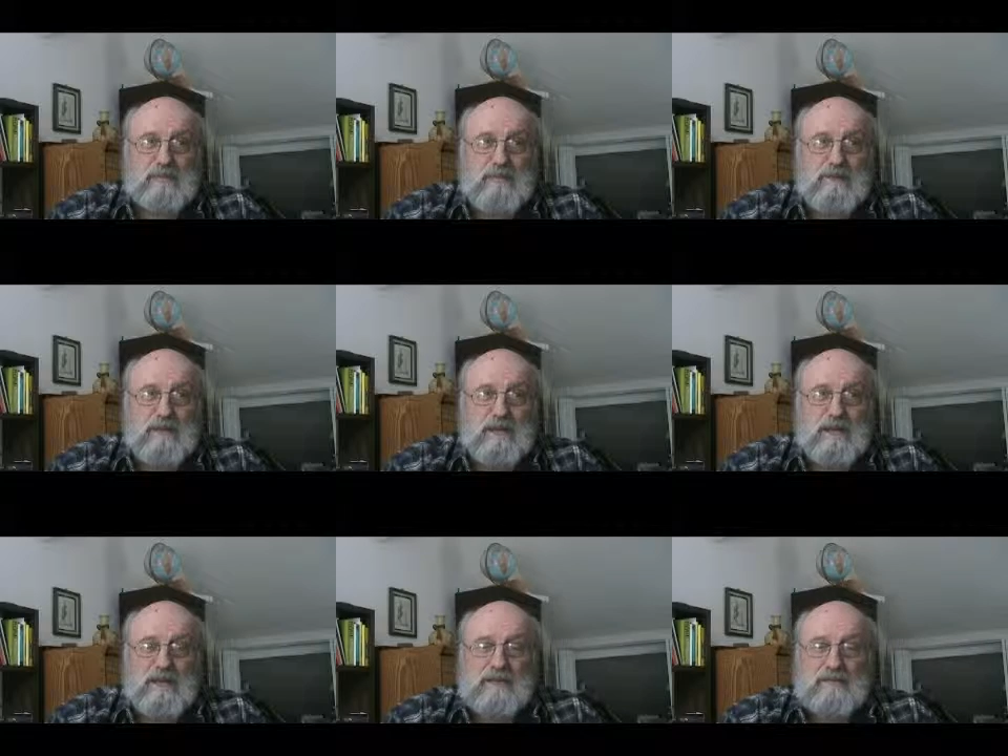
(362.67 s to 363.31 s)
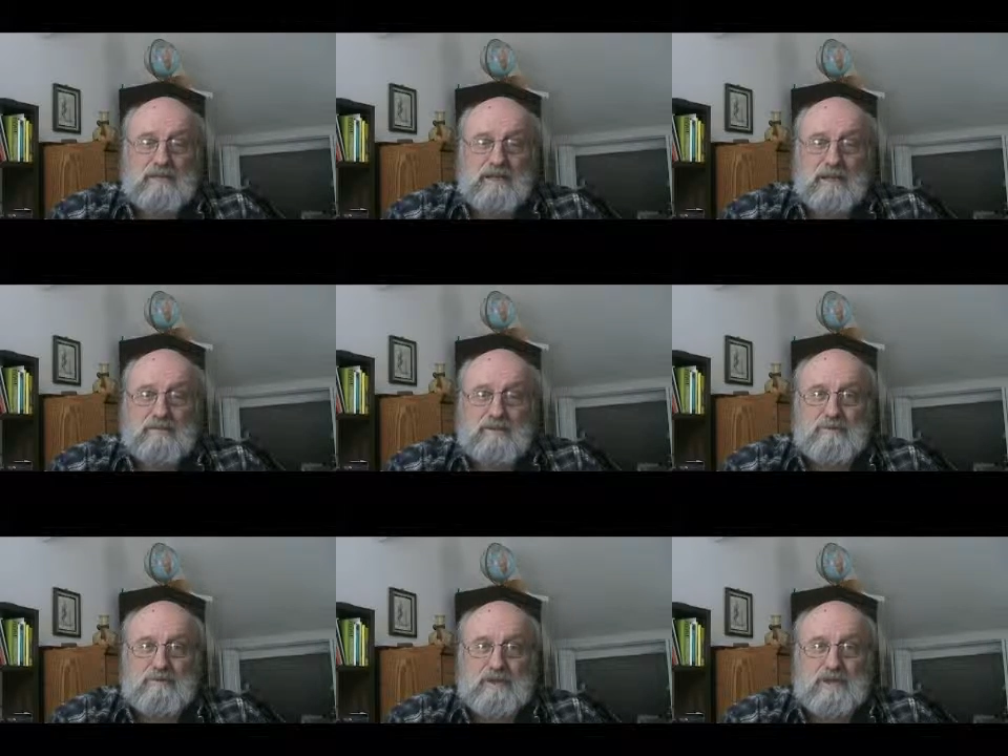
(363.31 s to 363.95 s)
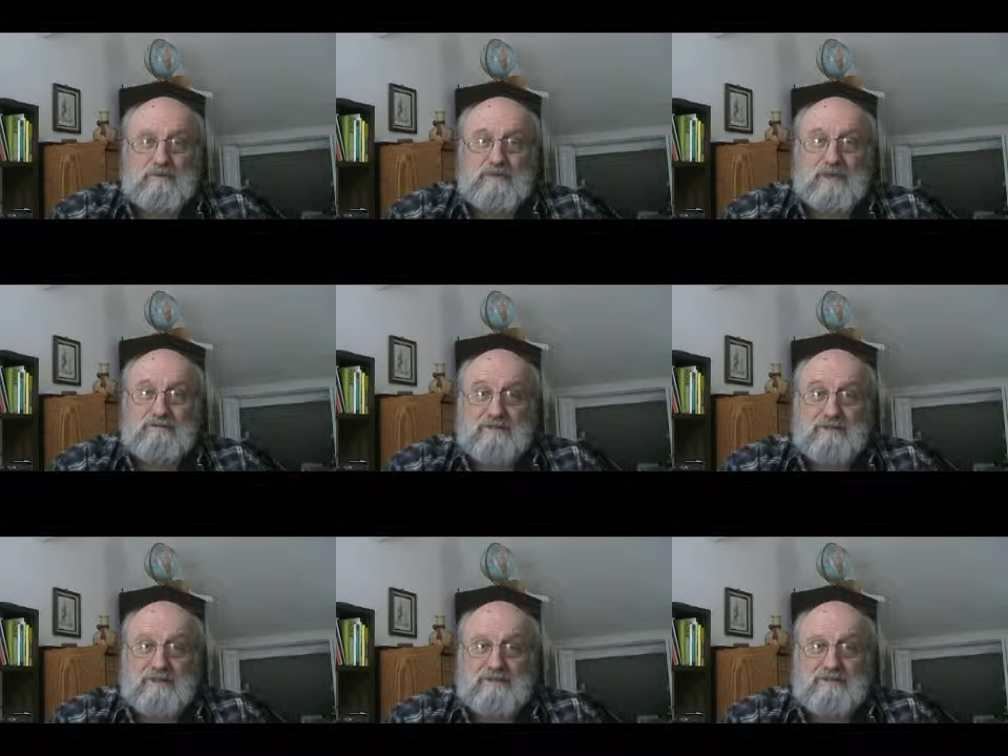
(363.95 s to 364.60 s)
on that, and I sometimes have
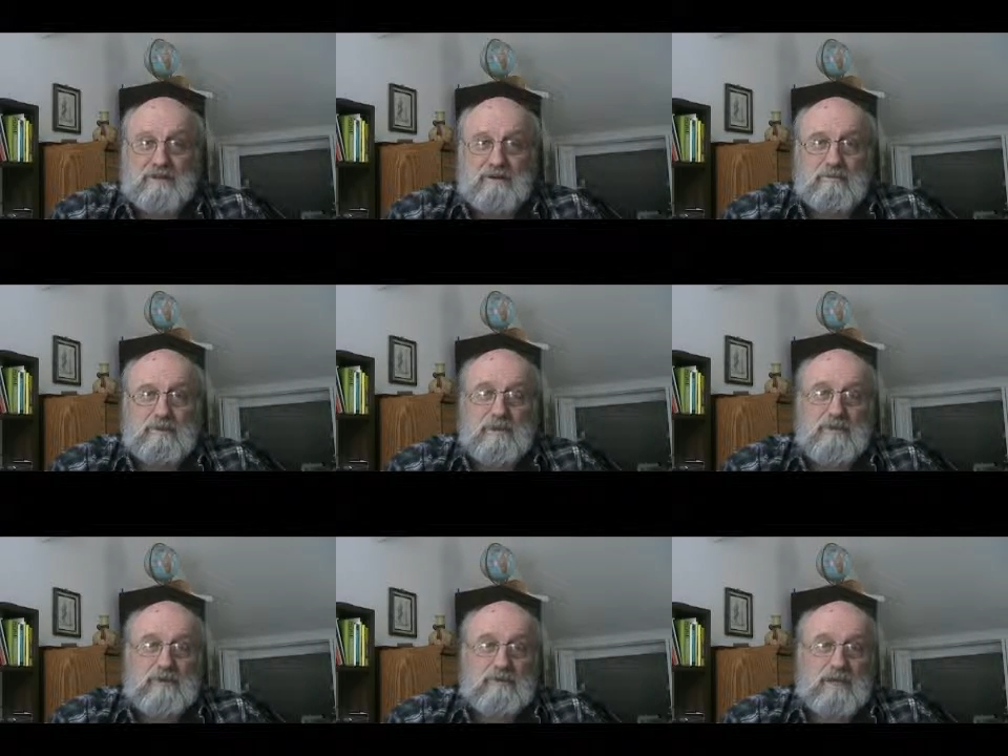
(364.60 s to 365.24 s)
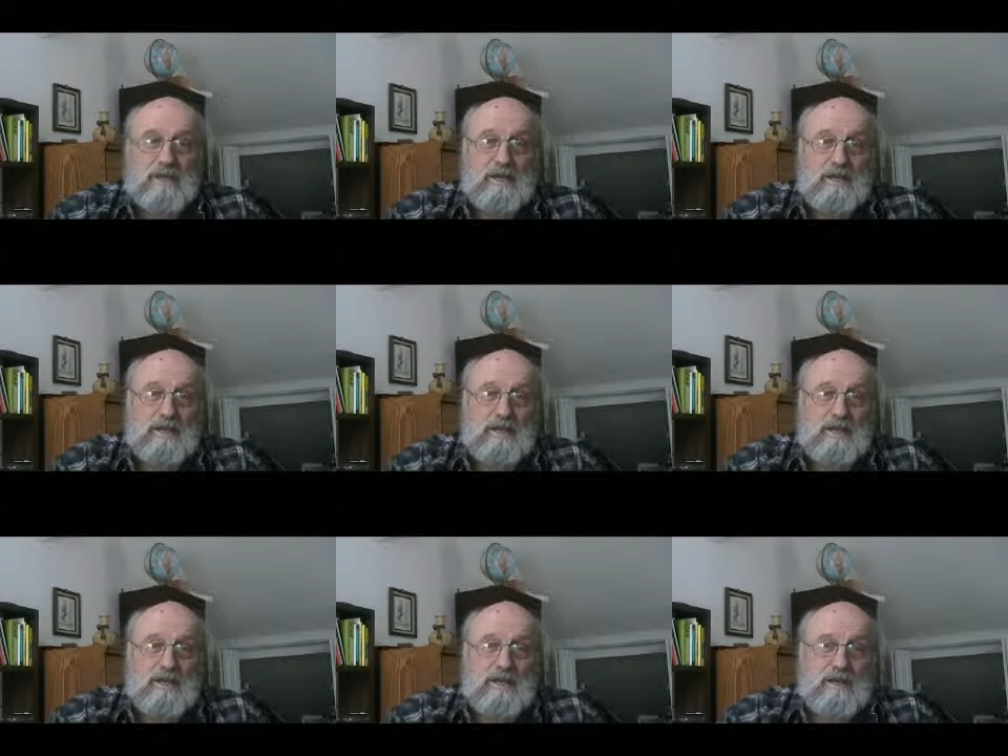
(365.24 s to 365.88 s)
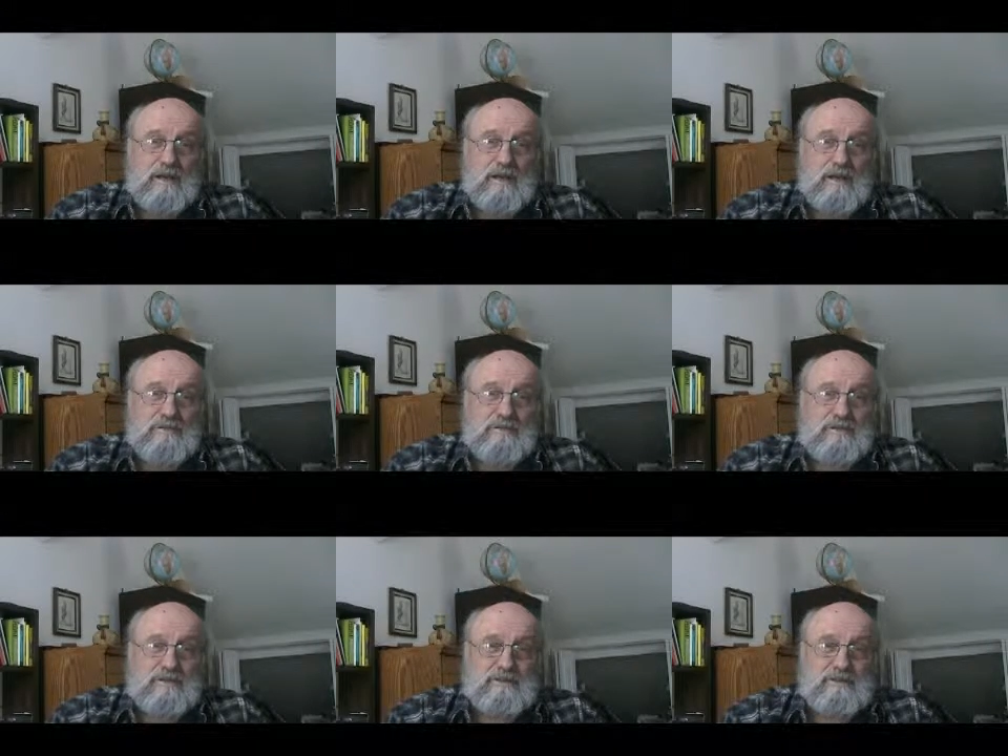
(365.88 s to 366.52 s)
to live there. But anyway, I have
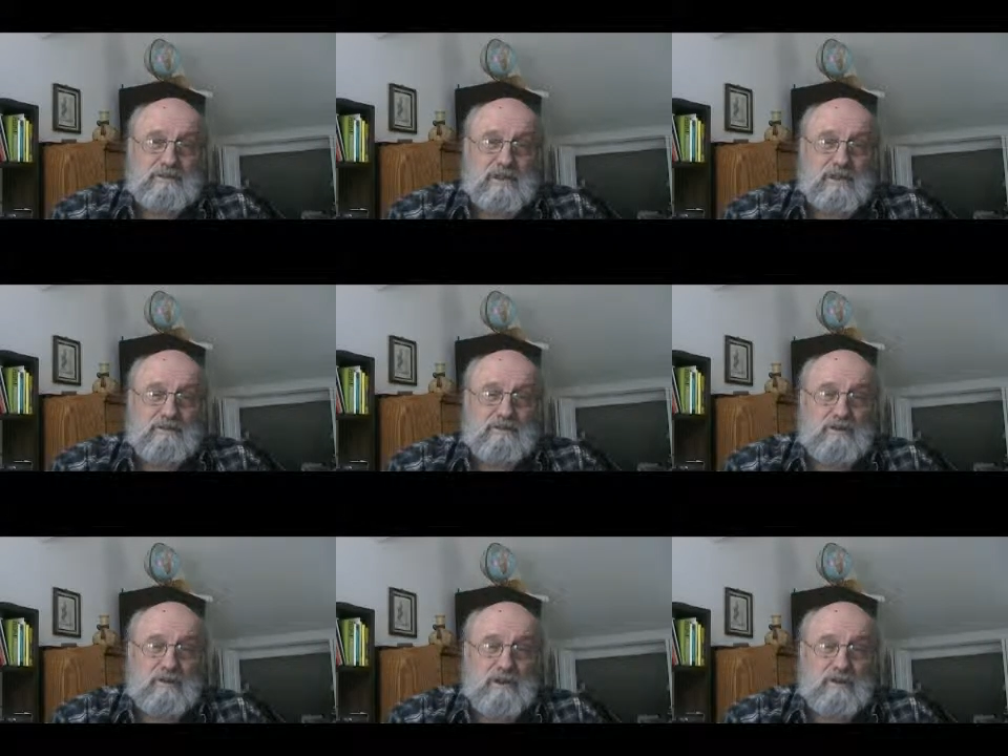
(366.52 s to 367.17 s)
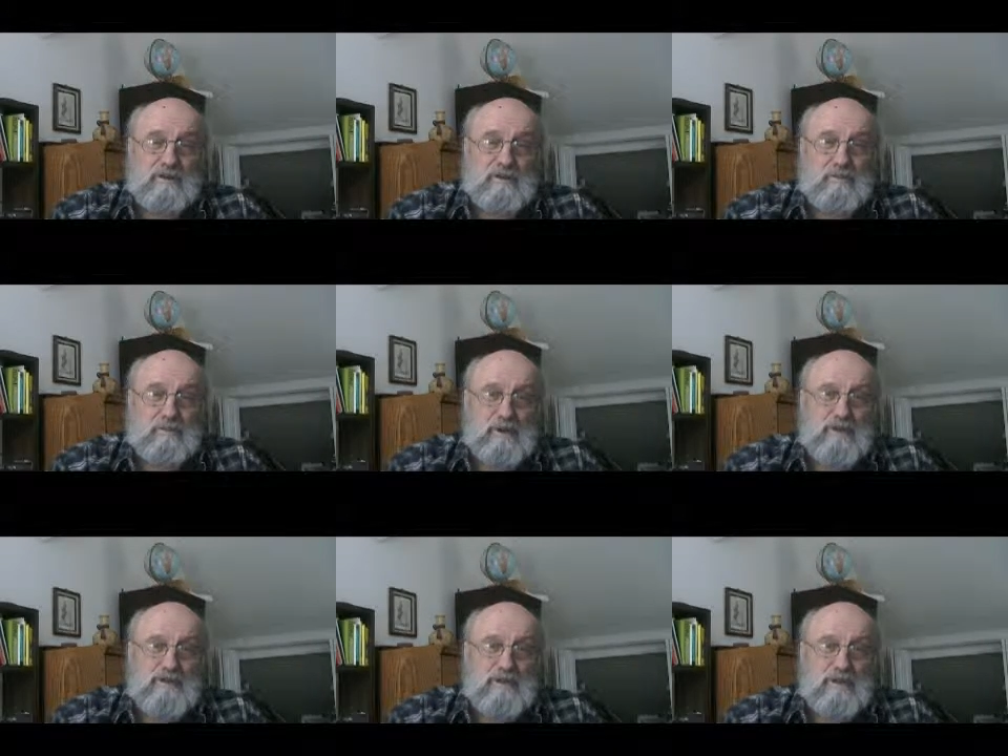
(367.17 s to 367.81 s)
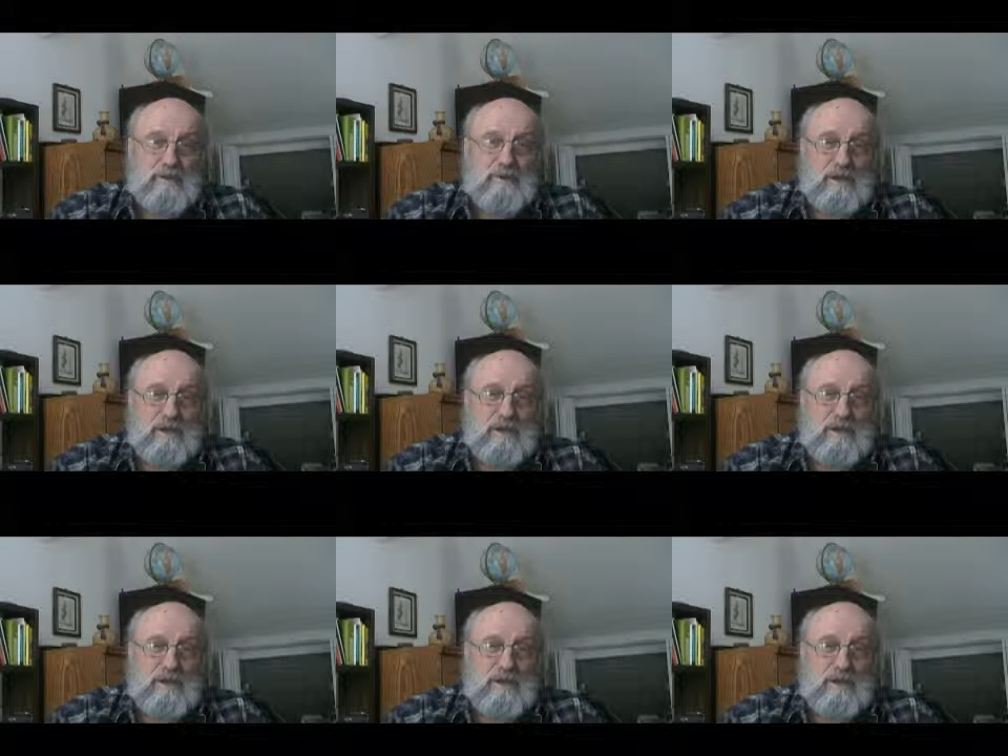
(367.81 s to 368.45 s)
this stuff, and I can basically make
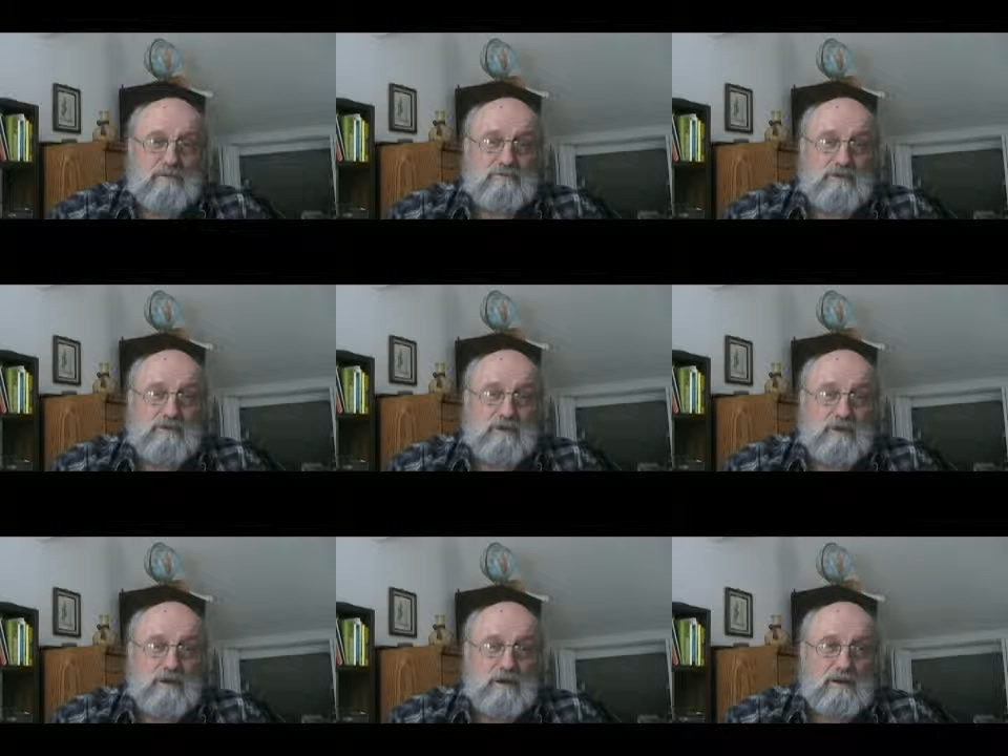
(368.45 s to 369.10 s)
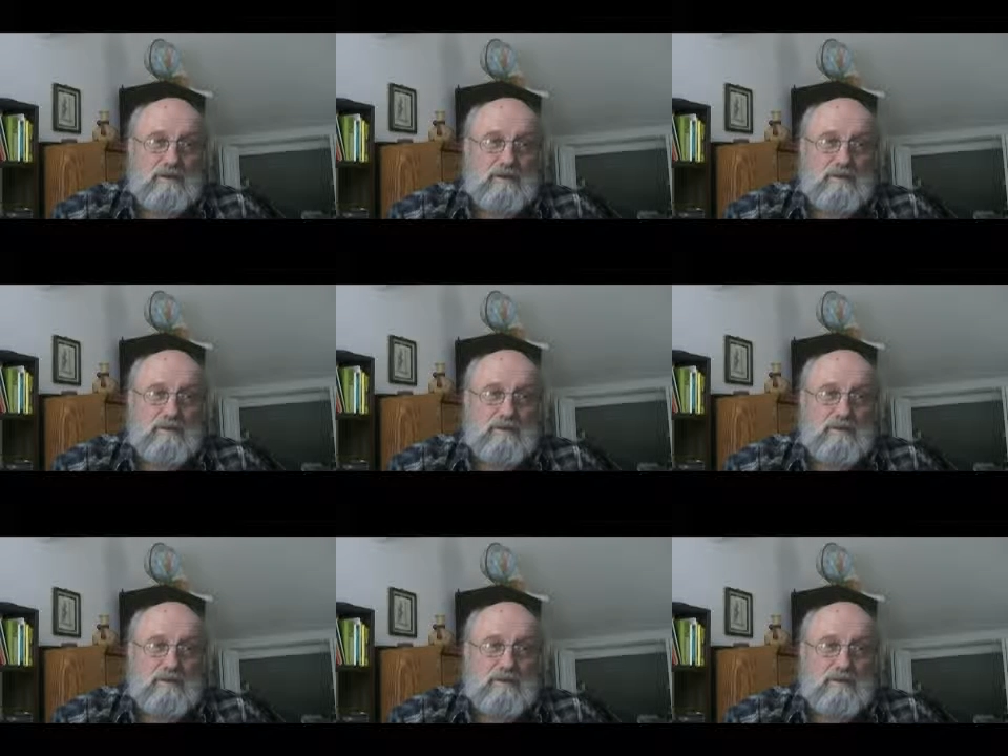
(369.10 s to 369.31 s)
a, a food cart.